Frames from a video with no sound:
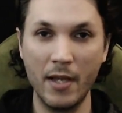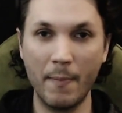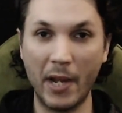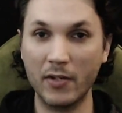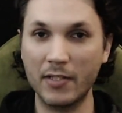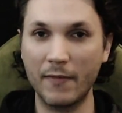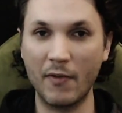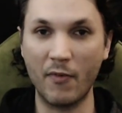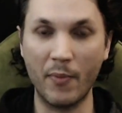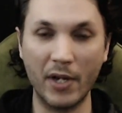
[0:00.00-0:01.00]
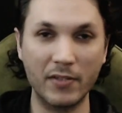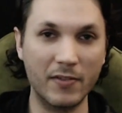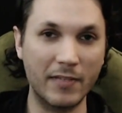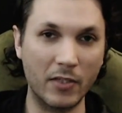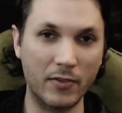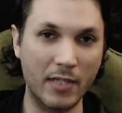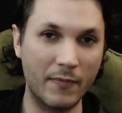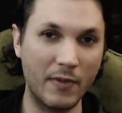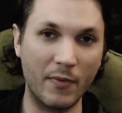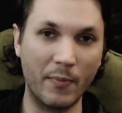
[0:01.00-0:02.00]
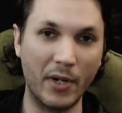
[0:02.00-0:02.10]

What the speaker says: Buyers have different prices, sellers have different